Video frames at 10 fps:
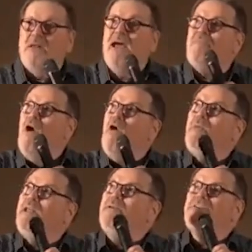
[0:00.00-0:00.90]
God would have
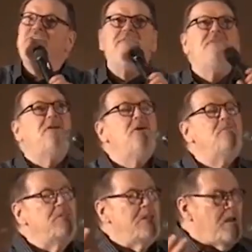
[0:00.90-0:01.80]
all men to be saved and
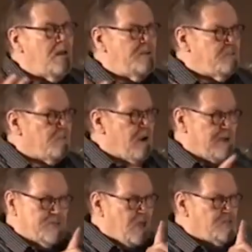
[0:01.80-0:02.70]
come to the knowledge of
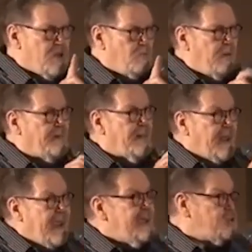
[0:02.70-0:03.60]
Christ. God's not
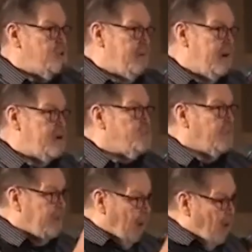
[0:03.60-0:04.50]
willing that any should
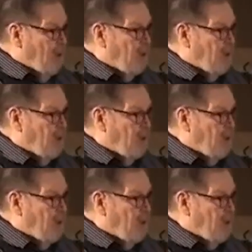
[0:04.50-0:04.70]
perish, but that